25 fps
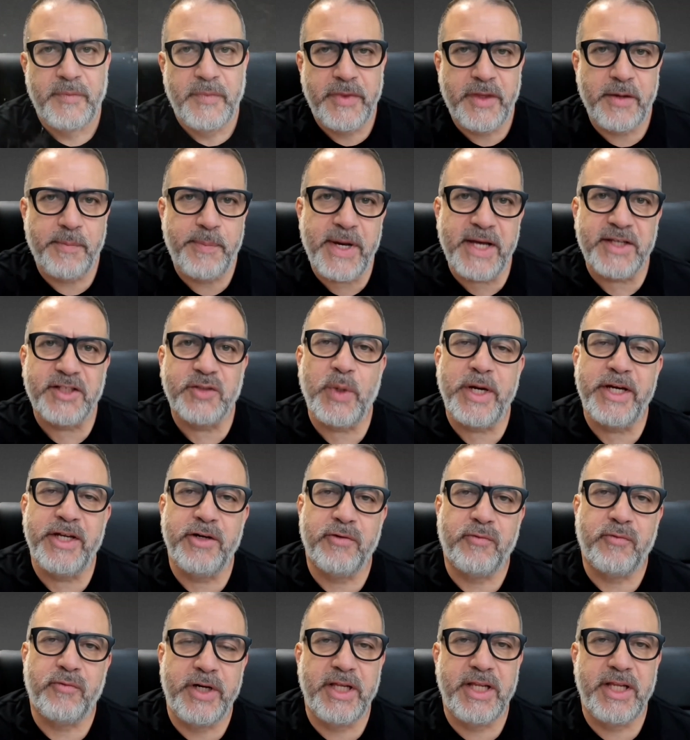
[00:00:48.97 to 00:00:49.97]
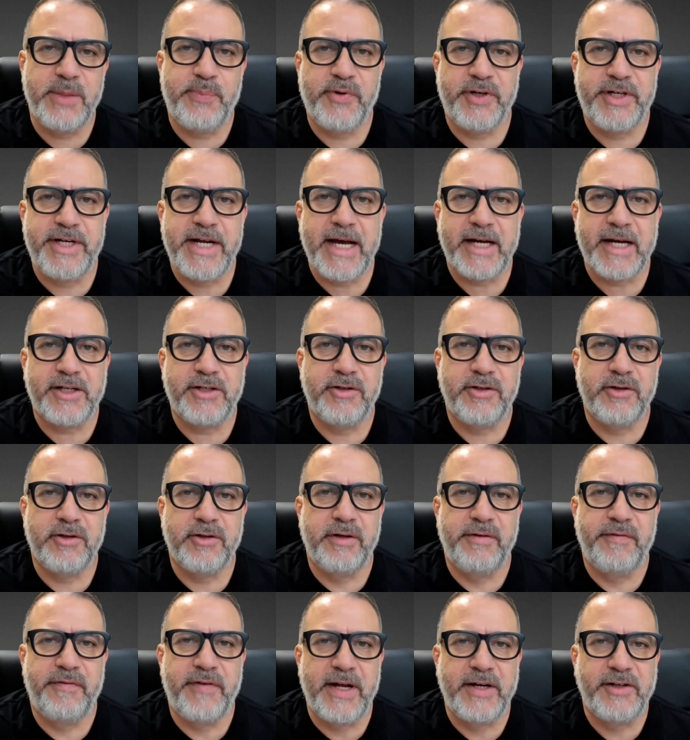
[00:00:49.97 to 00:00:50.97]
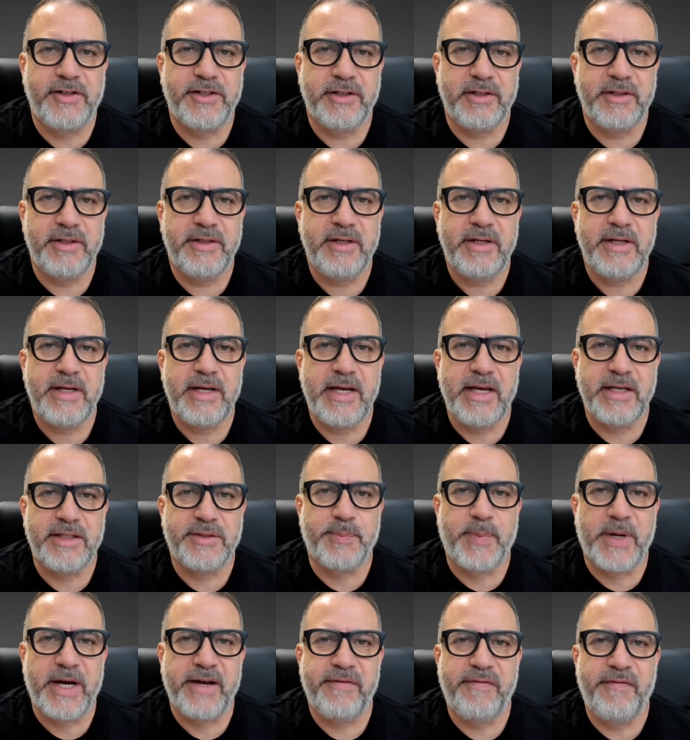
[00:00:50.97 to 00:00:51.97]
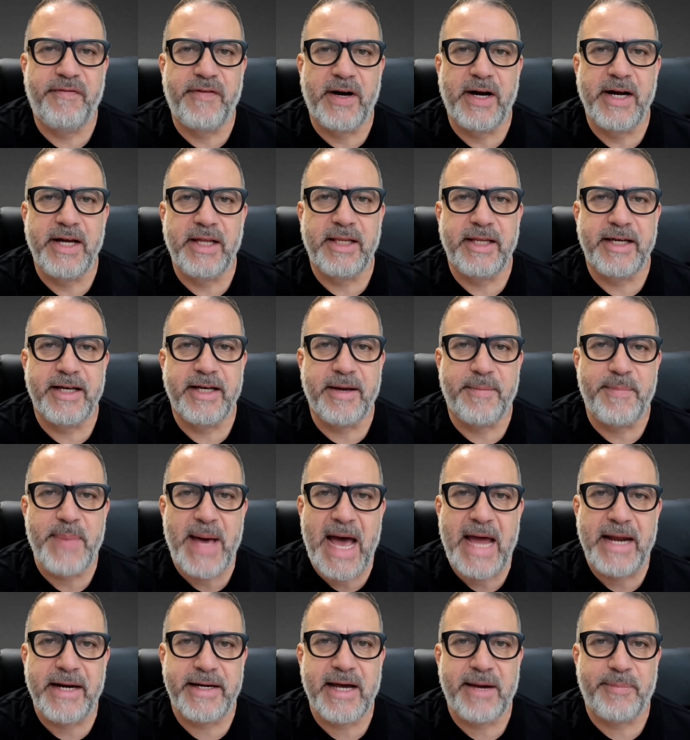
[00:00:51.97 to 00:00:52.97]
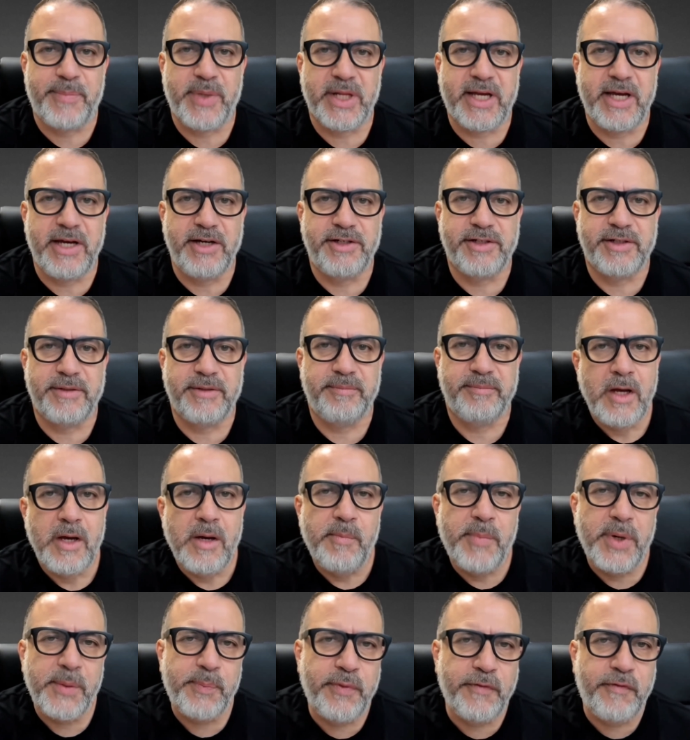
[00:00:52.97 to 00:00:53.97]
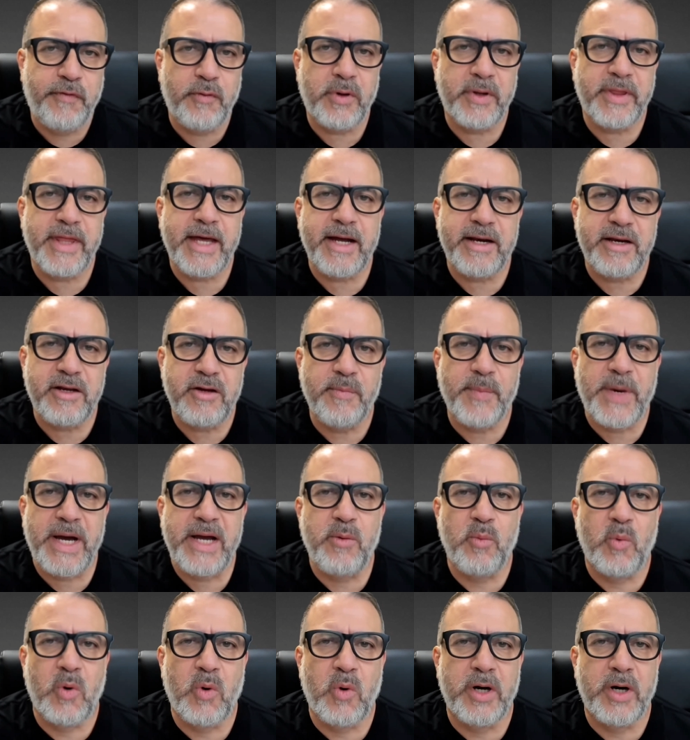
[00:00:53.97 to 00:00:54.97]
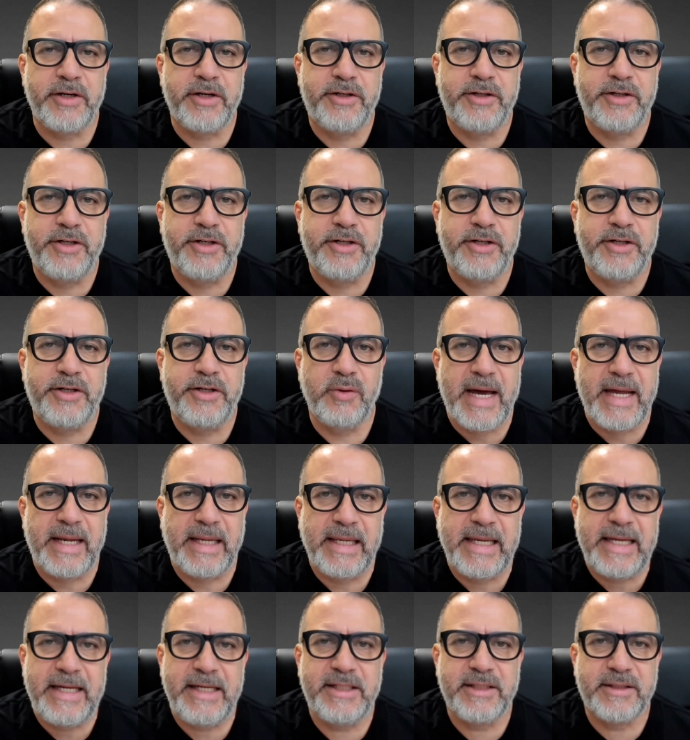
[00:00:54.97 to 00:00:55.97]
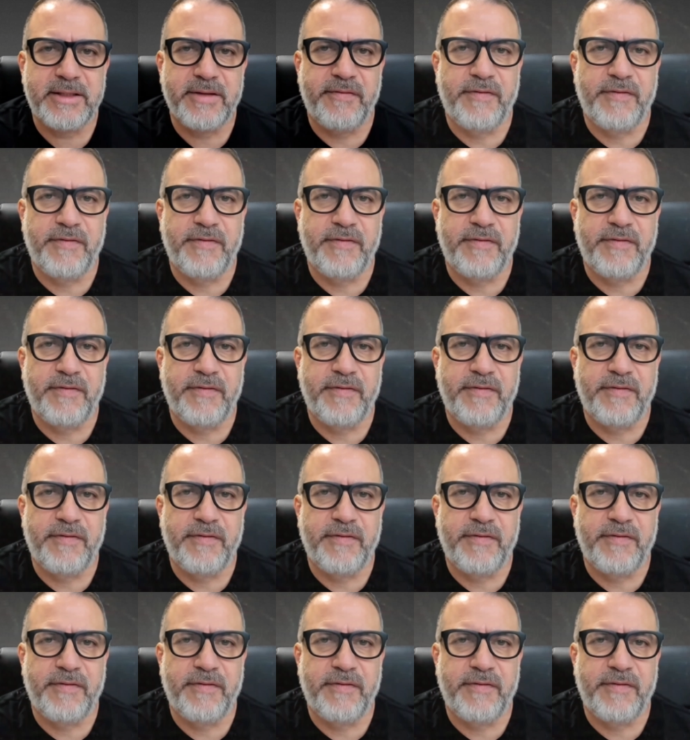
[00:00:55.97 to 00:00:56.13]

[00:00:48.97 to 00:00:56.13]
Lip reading: The best way to really protect your invention is by filing a patent application. But before that, you might want to do at least the